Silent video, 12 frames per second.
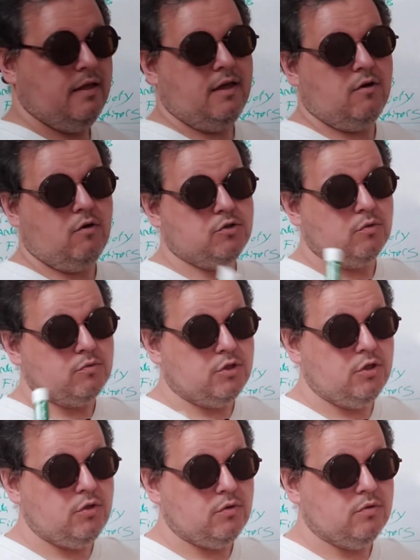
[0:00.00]
And also
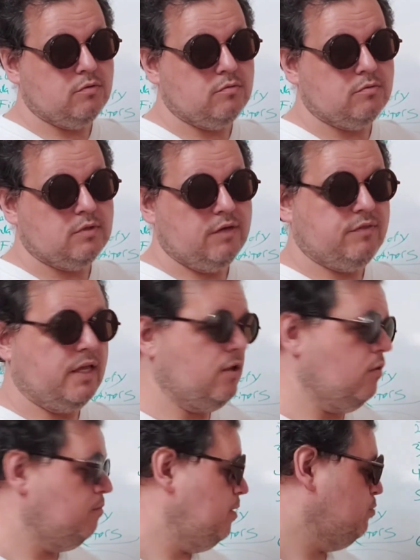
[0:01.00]
too, if
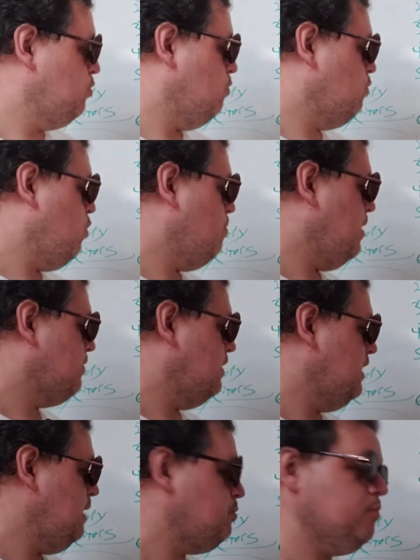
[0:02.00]
people don't know about the
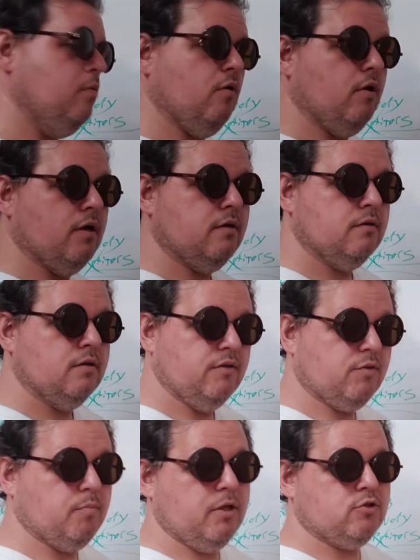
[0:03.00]
deep spawn, if
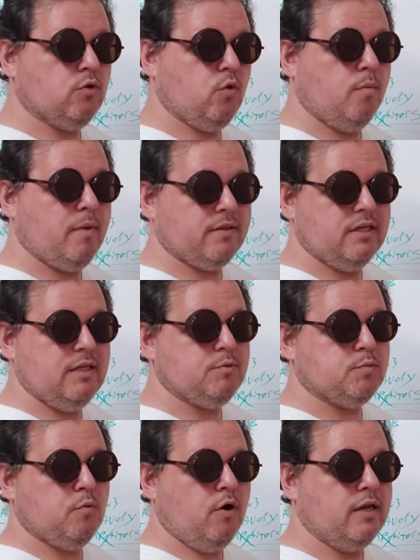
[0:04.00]
the players don't know about the deep
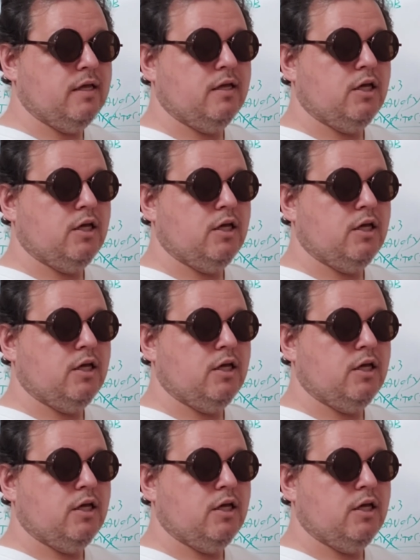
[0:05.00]
spawn,